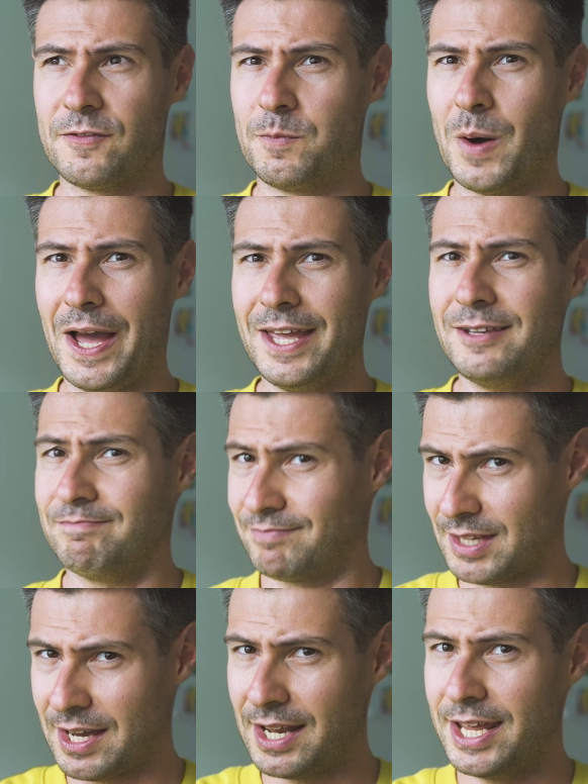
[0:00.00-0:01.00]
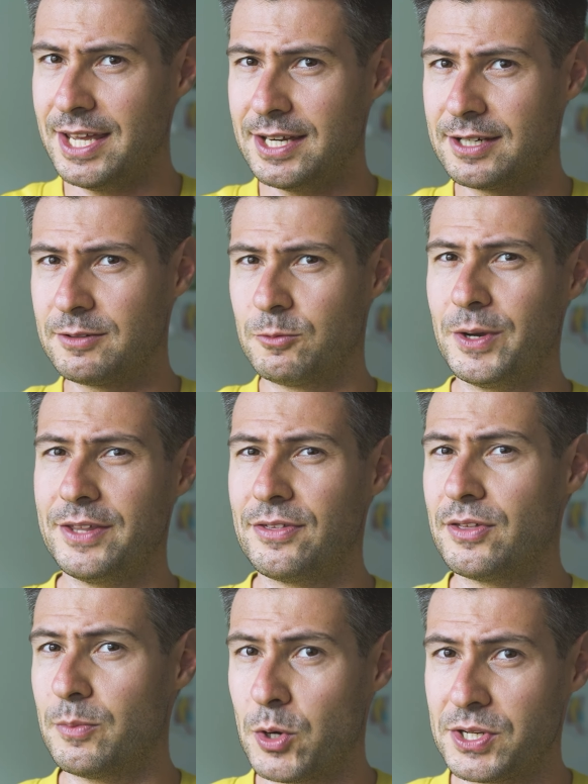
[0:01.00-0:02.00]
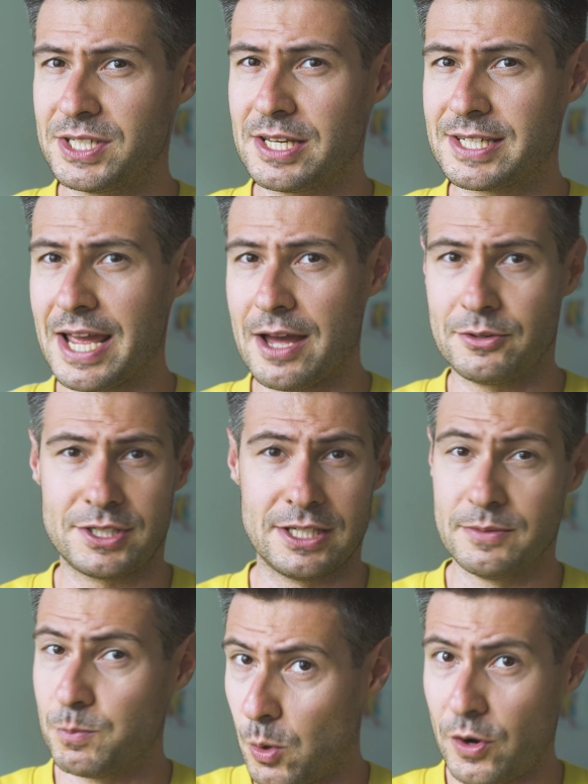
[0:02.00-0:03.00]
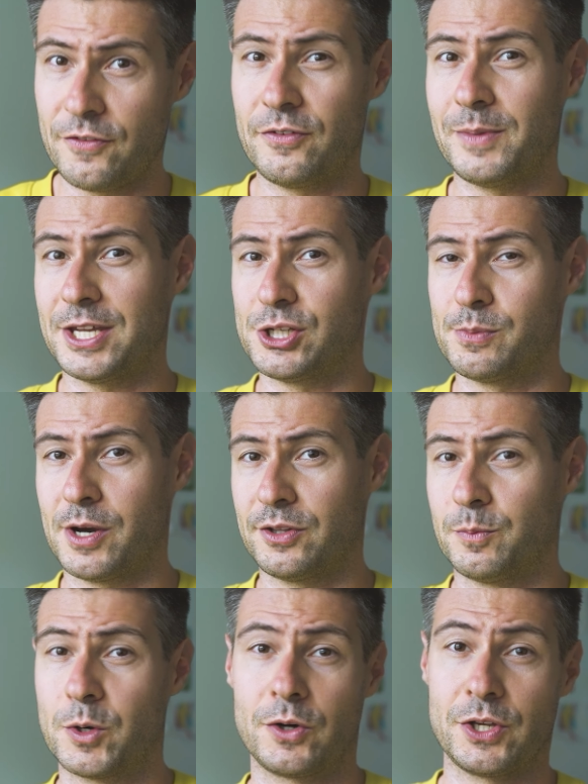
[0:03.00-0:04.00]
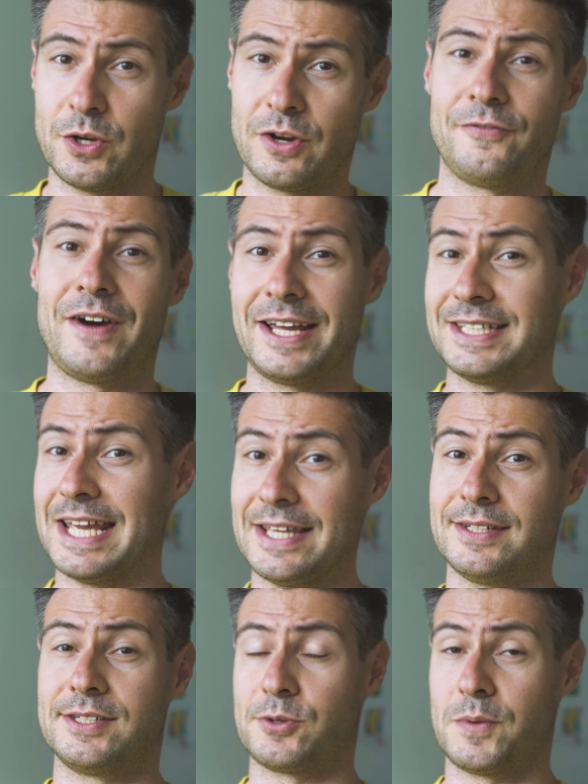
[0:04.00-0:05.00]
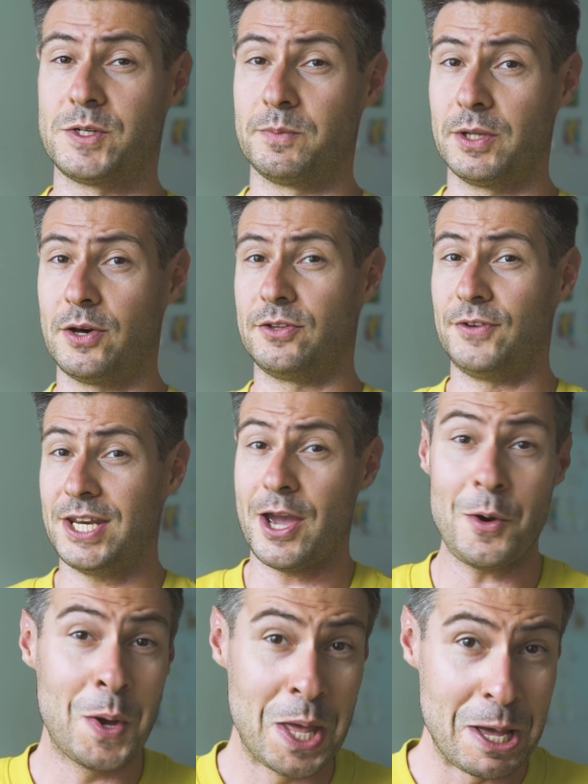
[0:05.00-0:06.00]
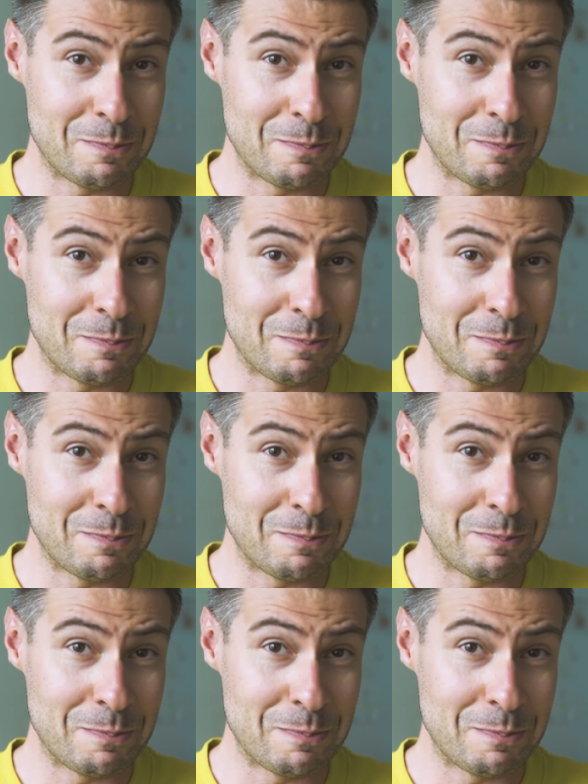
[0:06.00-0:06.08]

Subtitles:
of buying, a link with a modest discount and more information about the product you're gonna find in the description below the video.